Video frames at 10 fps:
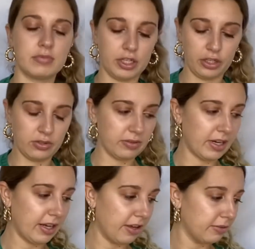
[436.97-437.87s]
need it right
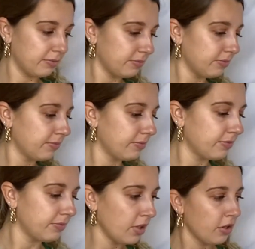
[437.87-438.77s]
now.
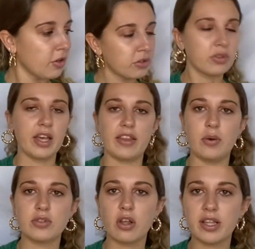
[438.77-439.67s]
So yeah, that was
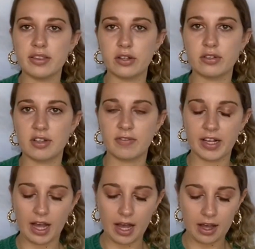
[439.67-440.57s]
all like little stuff I
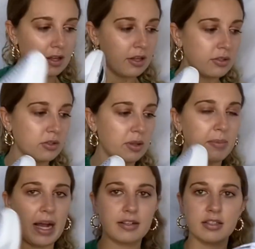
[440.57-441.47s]
got. So then
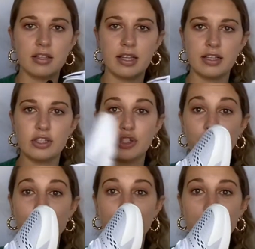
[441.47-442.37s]
back to like
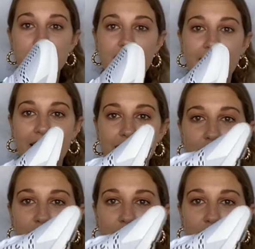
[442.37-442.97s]
shoes, I asked for